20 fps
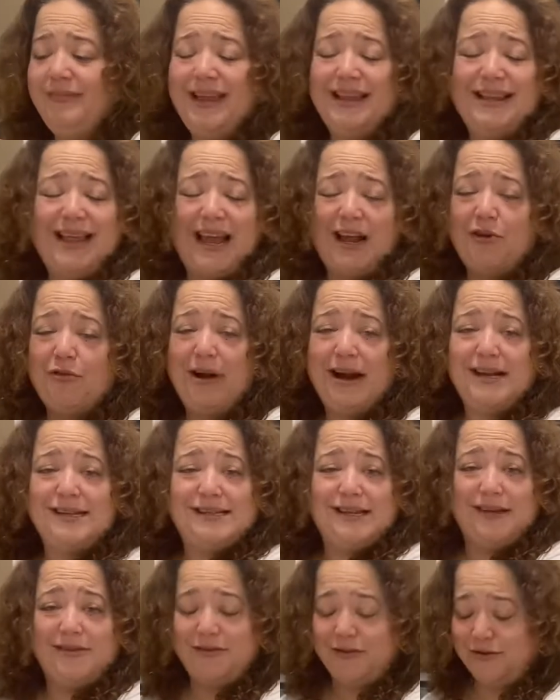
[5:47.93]
like
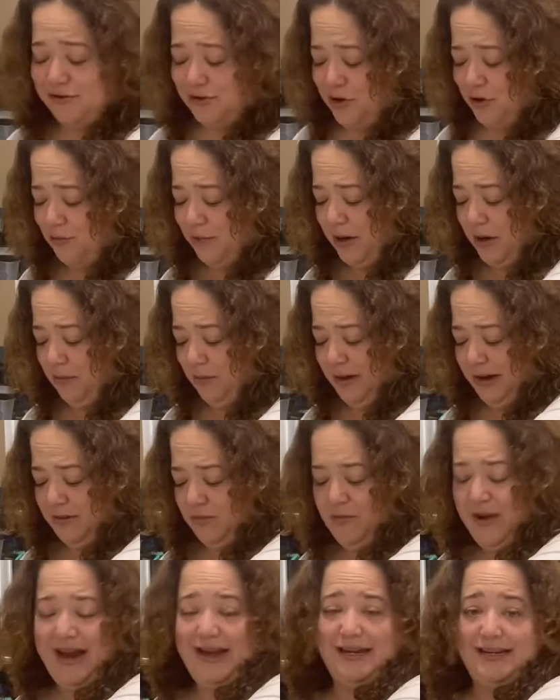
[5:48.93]
crazy and there's no real
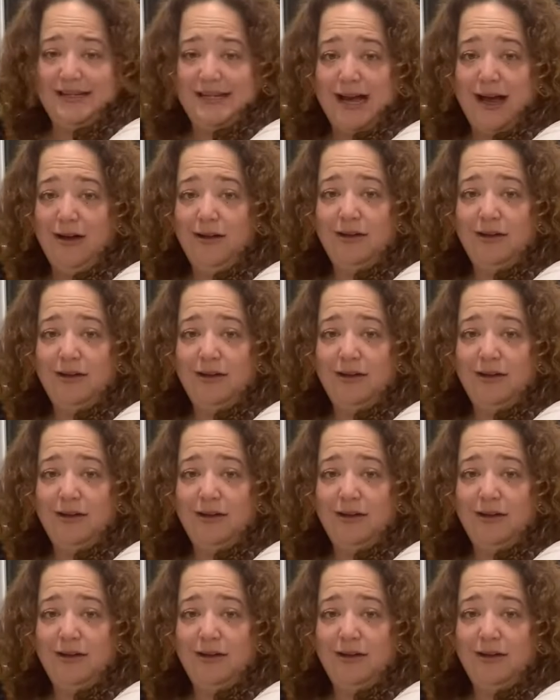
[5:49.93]
way to tell.